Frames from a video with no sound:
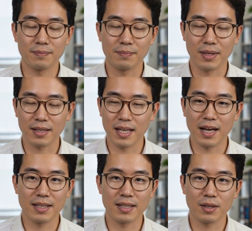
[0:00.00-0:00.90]
As
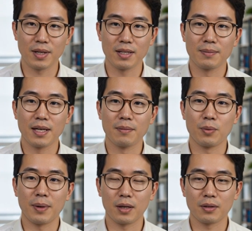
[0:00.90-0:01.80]
AI accelerators become more
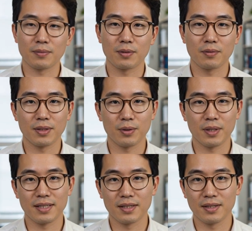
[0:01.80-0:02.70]
powerful and
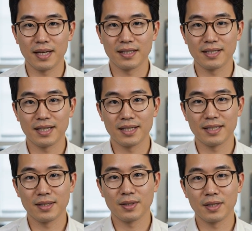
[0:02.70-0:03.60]
transistor density
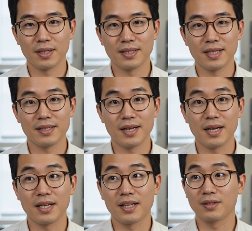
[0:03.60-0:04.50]
continues increasing,
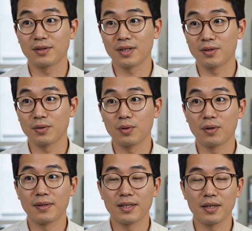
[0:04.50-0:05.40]
traditional
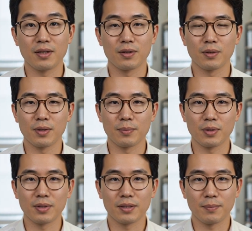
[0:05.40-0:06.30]
cooling materials are
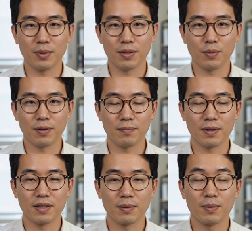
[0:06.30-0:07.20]
approaching the point where
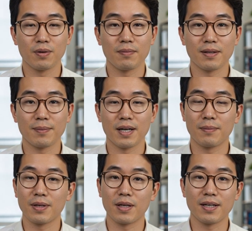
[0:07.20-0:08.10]
further improvements become
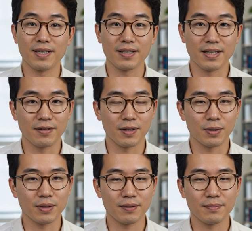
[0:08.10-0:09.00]
increasingly difficult.